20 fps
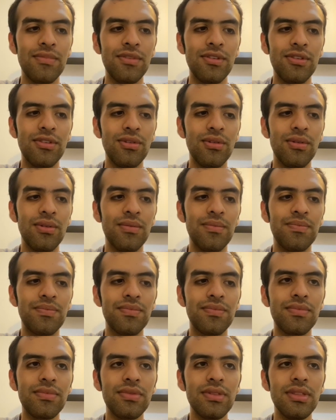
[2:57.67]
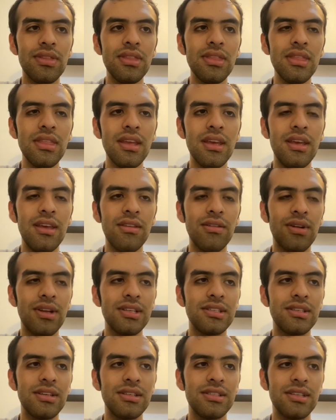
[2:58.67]
So he's gonna
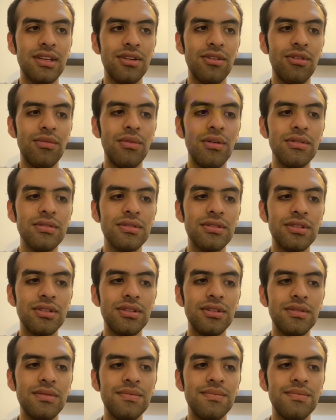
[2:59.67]
search another monster.